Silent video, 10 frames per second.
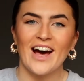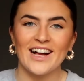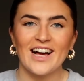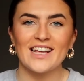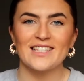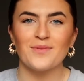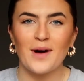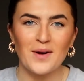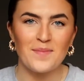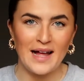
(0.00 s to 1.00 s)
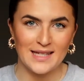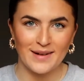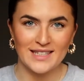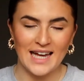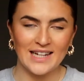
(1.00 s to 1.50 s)
Hi guys, welcome back to
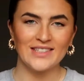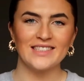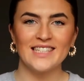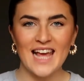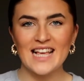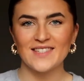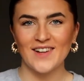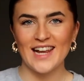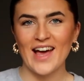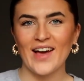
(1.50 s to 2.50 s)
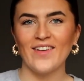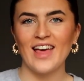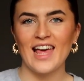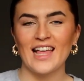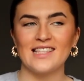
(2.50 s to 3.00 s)
my channel. Today's video
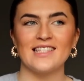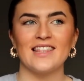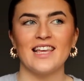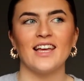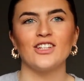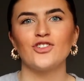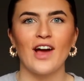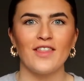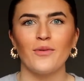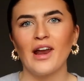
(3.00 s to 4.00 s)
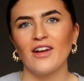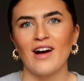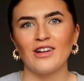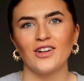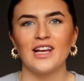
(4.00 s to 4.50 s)
is the trend that went
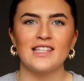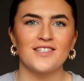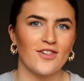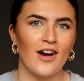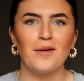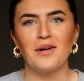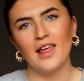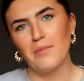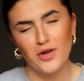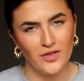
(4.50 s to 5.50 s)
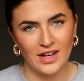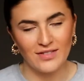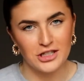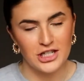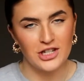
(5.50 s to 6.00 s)
around on Instagram and then moved
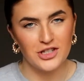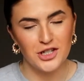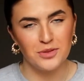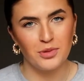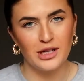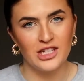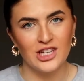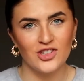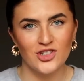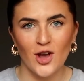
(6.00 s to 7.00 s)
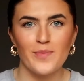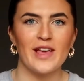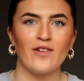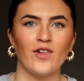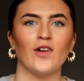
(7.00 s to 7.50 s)
over to YouTube, which is show
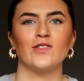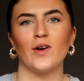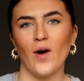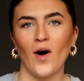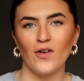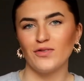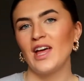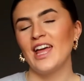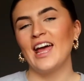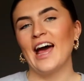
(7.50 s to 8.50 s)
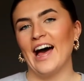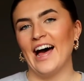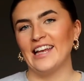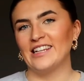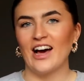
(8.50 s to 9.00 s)
me a photo of,
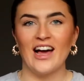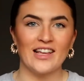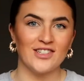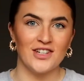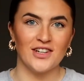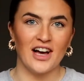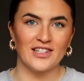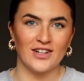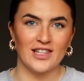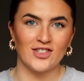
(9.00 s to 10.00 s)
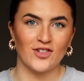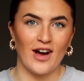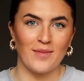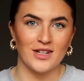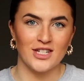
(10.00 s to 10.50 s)
and I asked you guys on
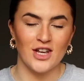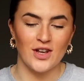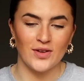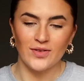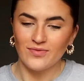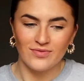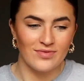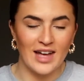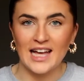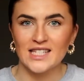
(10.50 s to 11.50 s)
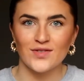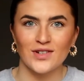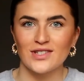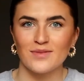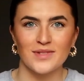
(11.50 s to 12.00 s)
Instagram to ask
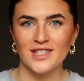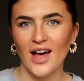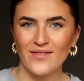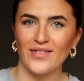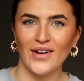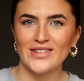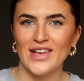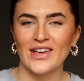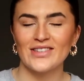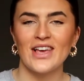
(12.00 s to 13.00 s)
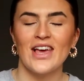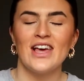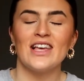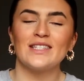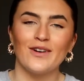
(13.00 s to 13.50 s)
for some certain photos.
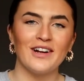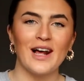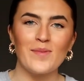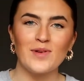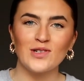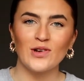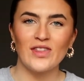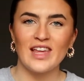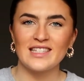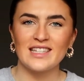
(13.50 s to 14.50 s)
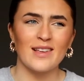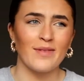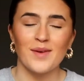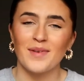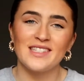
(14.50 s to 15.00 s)
So I really hope you enjoy this. It's
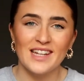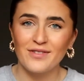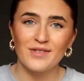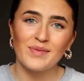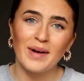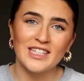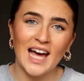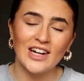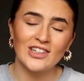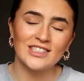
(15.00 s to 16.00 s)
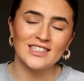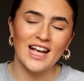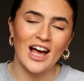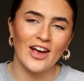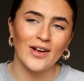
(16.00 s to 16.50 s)
something a bit different for my channel,
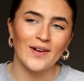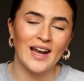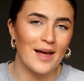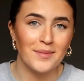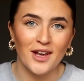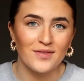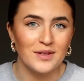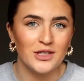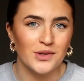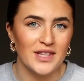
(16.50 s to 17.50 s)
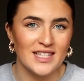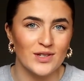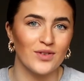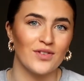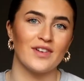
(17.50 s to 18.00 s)
so let me know if you enjoy this
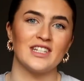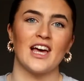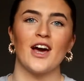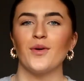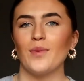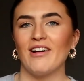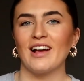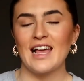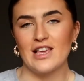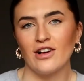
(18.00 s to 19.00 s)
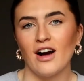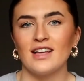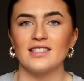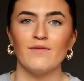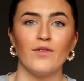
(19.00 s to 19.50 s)
sort of a video where I get you
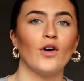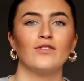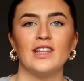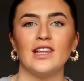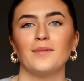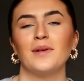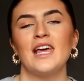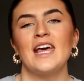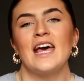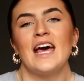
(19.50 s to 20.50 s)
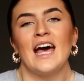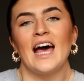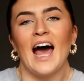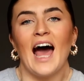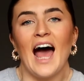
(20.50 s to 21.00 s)
guys involved in them.
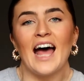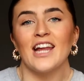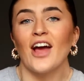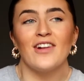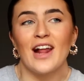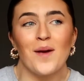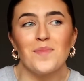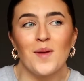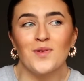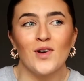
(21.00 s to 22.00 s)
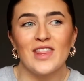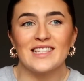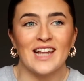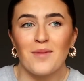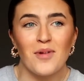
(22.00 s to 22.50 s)
And I really hope you enjoy
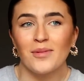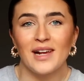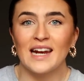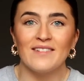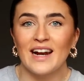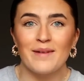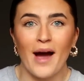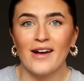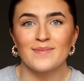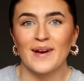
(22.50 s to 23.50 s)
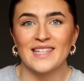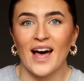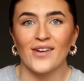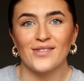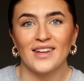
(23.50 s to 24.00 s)
this, and I'm probably gonna really embarrass
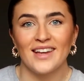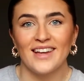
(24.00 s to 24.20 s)
myself.